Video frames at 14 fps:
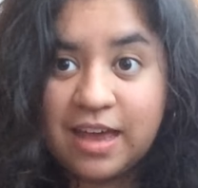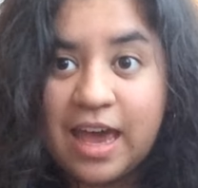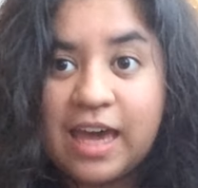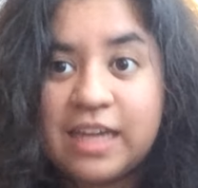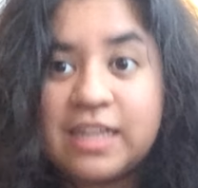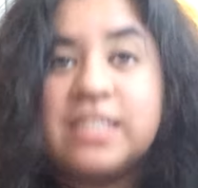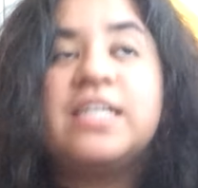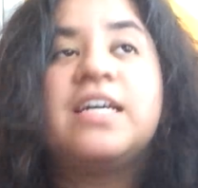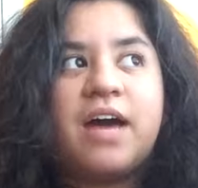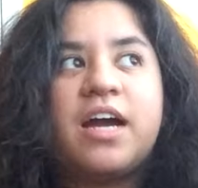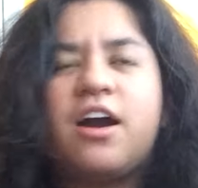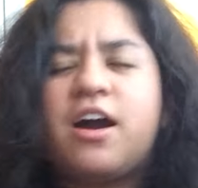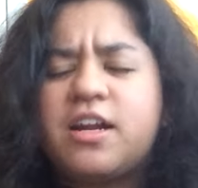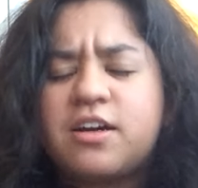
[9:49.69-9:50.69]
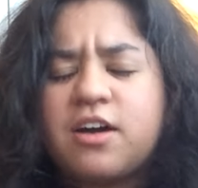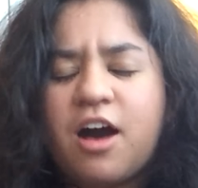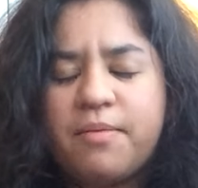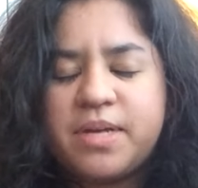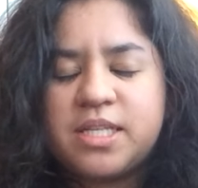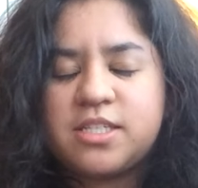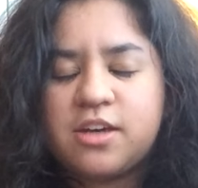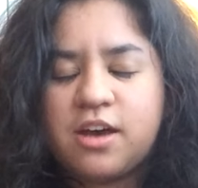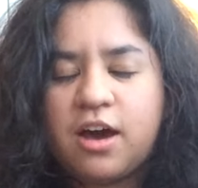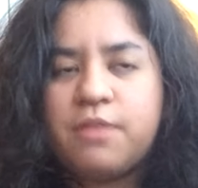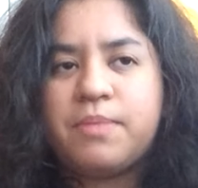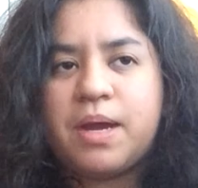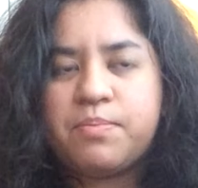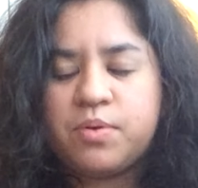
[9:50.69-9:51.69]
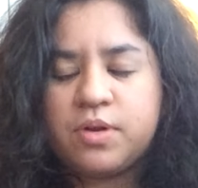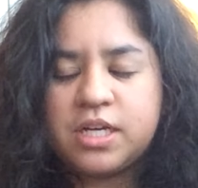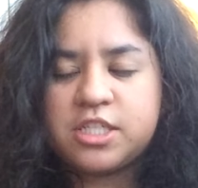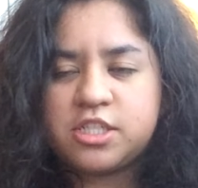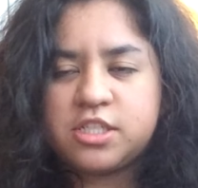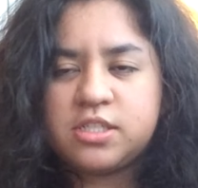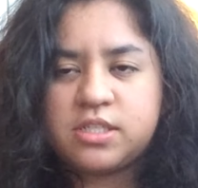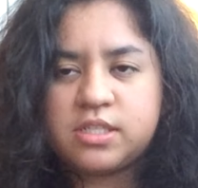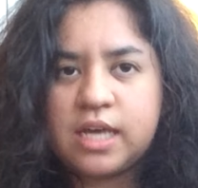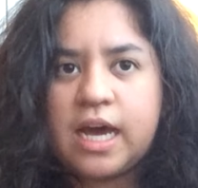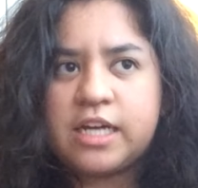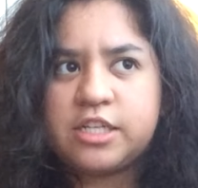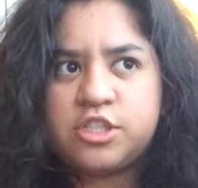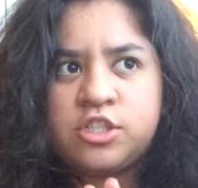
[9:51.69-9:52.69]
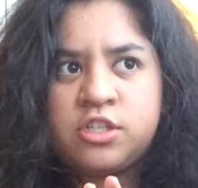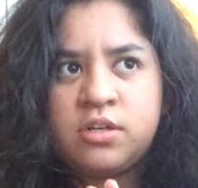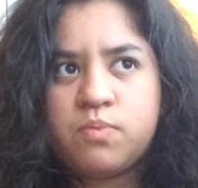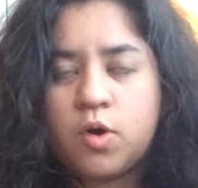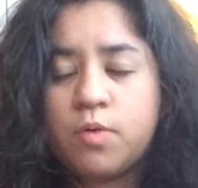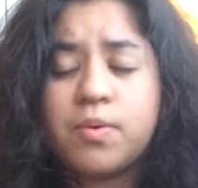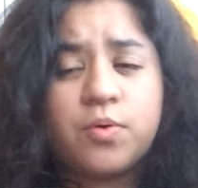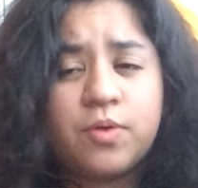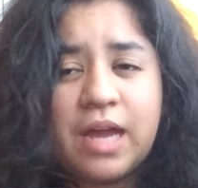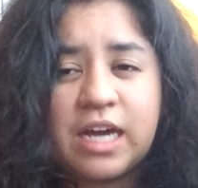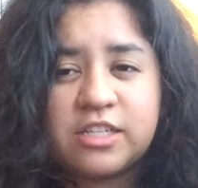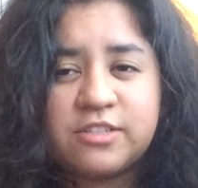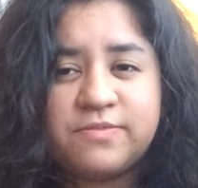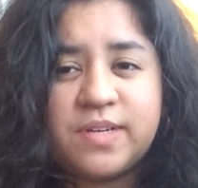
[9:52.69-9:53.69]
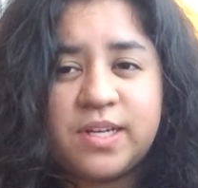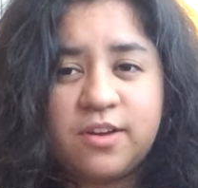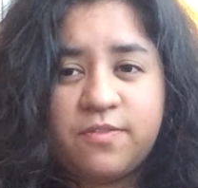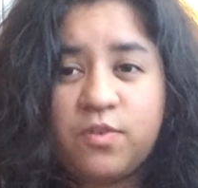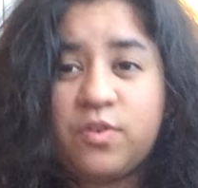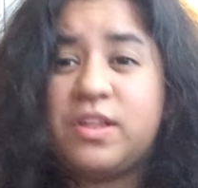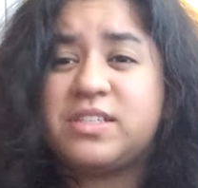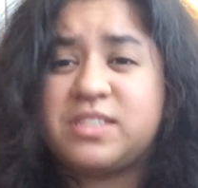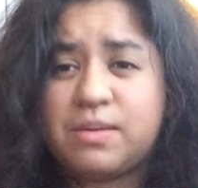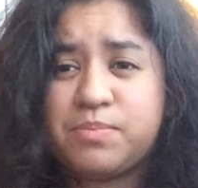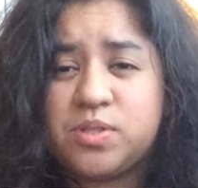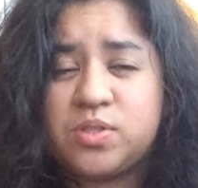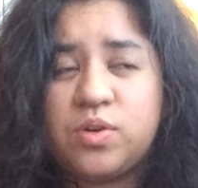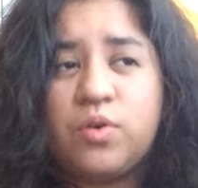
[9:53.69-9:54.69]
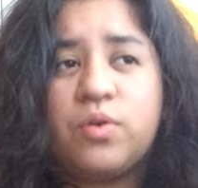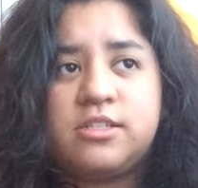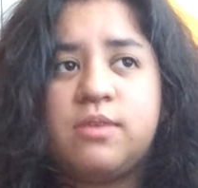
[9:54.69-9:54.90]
And I got a comment on my prediction slash promo reaction video for this episode.